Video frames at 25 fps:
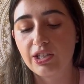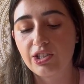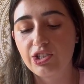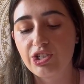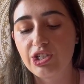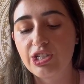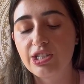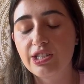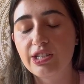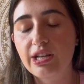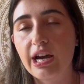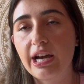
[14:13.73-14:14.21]

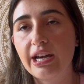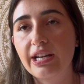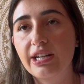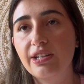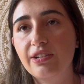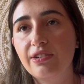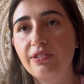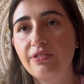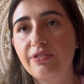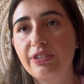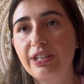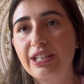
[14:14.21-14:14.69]
She's kind
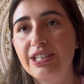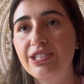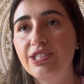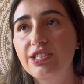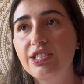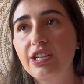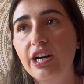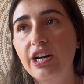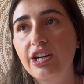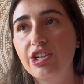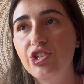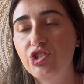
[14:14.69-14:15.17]
of in
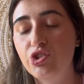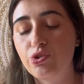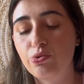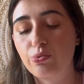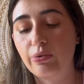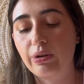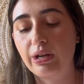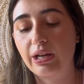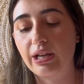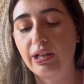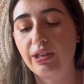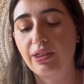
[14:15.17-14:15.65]
touch
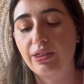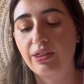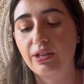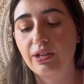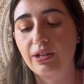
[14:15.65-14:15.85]
with